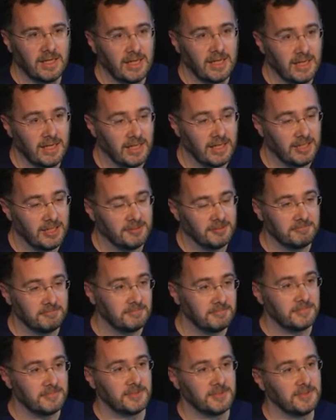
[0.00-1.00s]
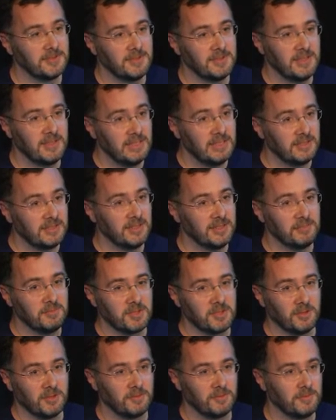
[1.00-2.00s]
Um, in
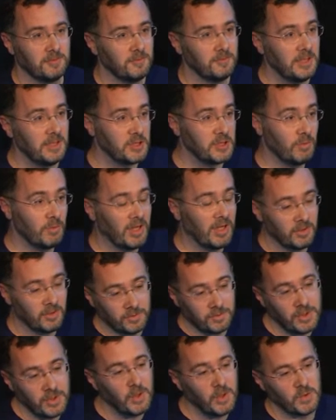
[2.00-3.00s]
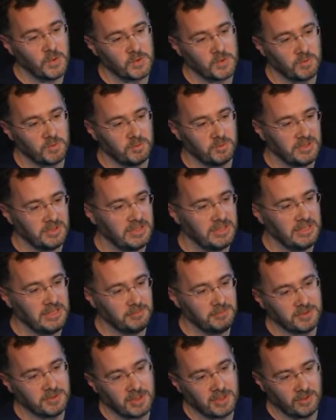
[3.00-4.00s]
terms of which one of those will be
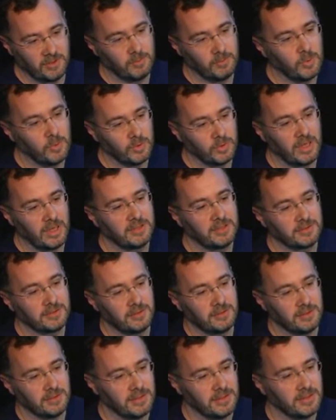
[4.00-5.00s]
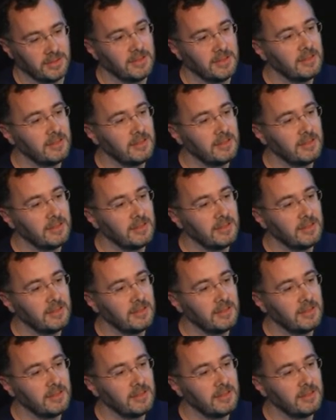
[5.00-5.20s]
deemed kind of more natural in